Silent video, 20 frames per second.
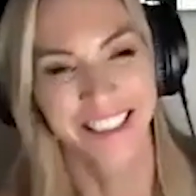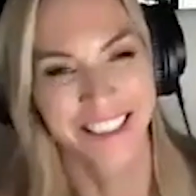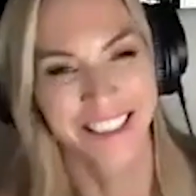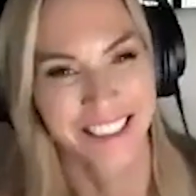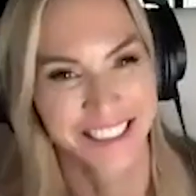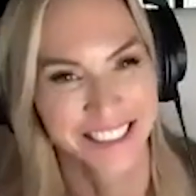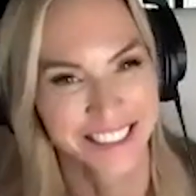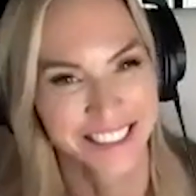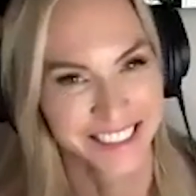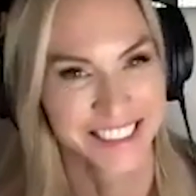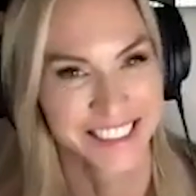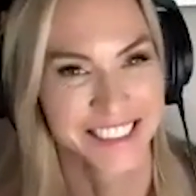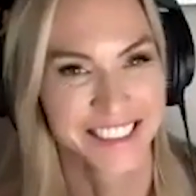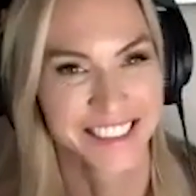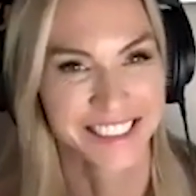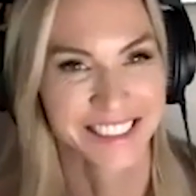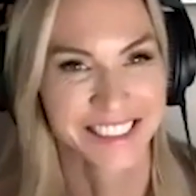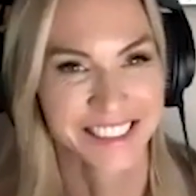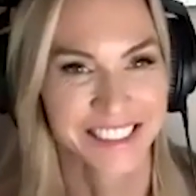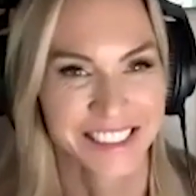was like,
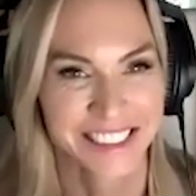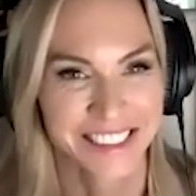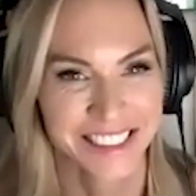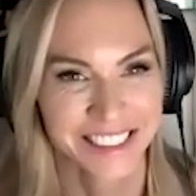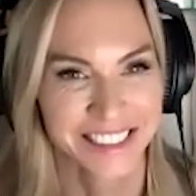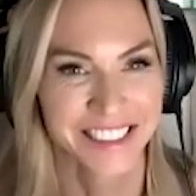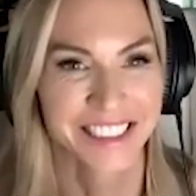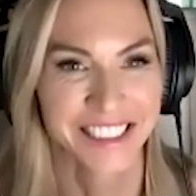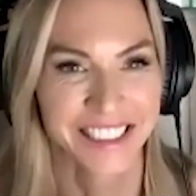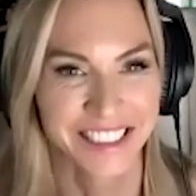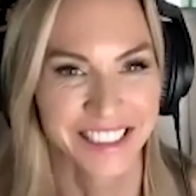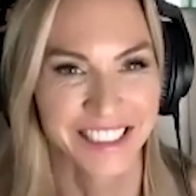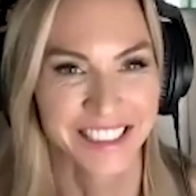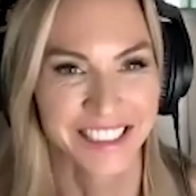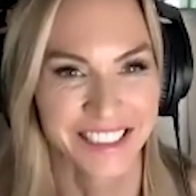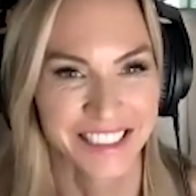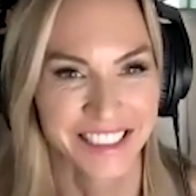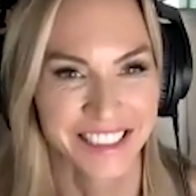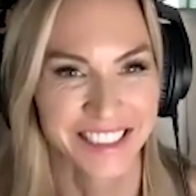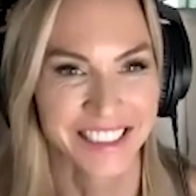okay, I'll
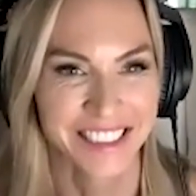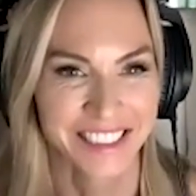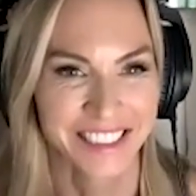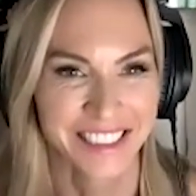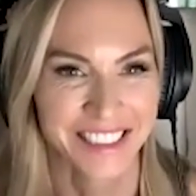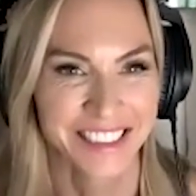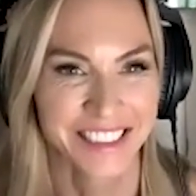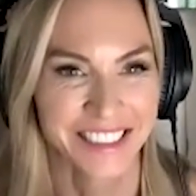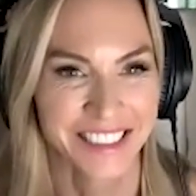start to embark